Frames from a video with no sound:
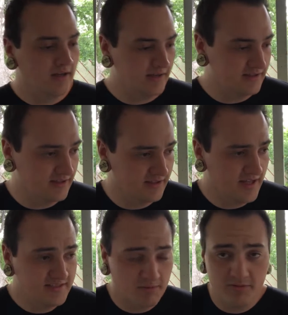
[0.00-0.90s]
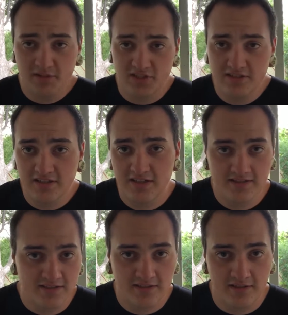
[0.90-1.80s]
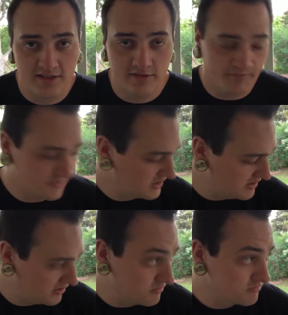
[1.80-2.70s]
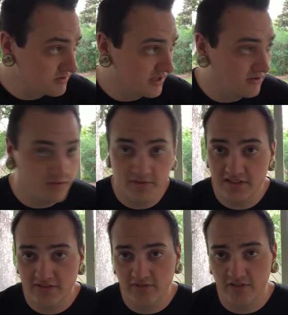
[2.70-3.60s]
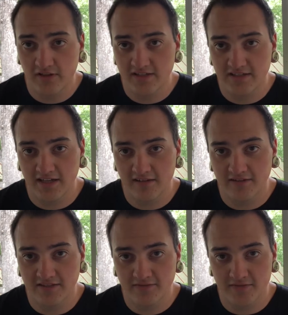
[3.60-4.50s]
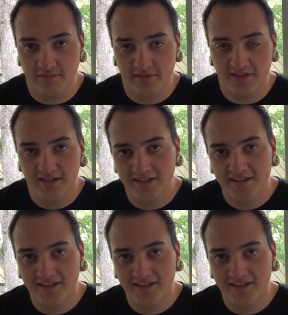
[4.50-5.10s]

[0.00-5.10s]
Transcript: And that's pretty much it, guys. I know I did this video outside a little different, but